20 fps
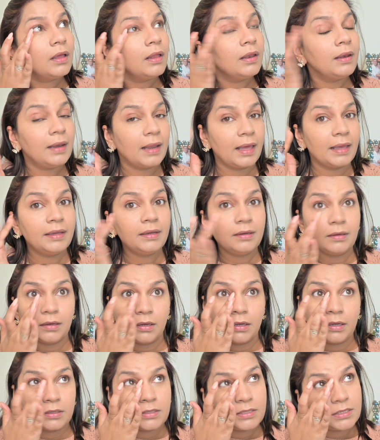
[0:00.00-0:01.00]
like a
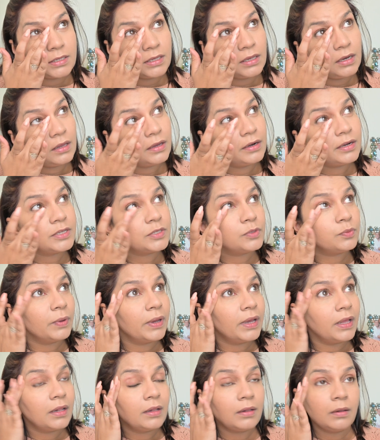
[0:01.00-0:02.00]
concealer as
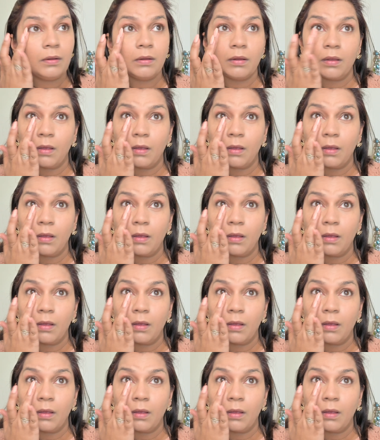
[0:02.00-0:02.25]
well.